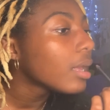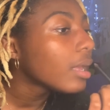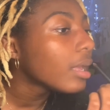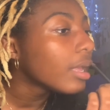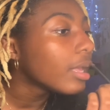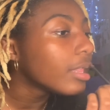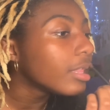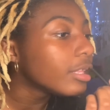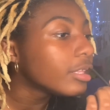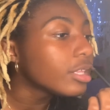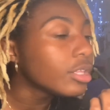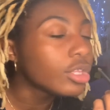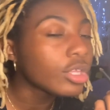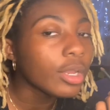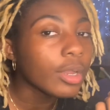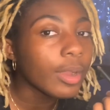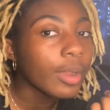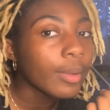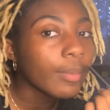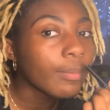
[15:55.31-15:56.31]
This is
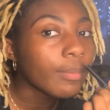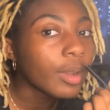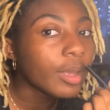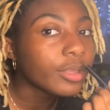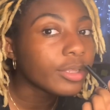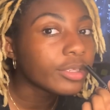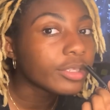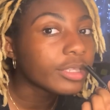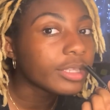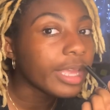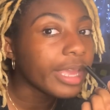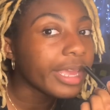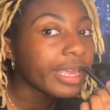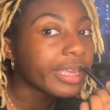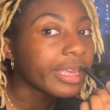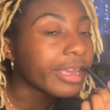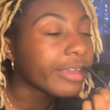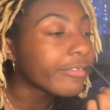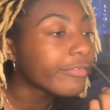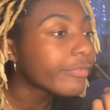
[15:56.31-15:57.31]
your Mother's Day
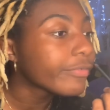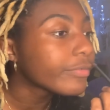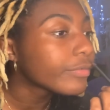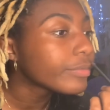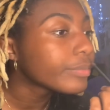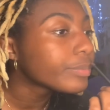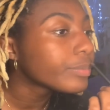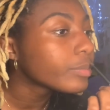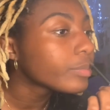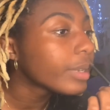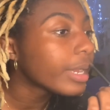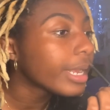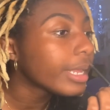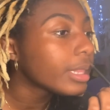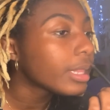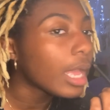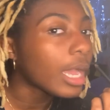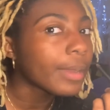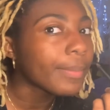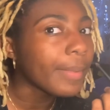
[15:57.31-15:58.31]
gift, right?
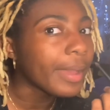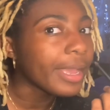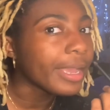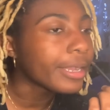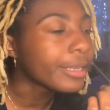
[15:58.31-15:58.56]
Lock my hair.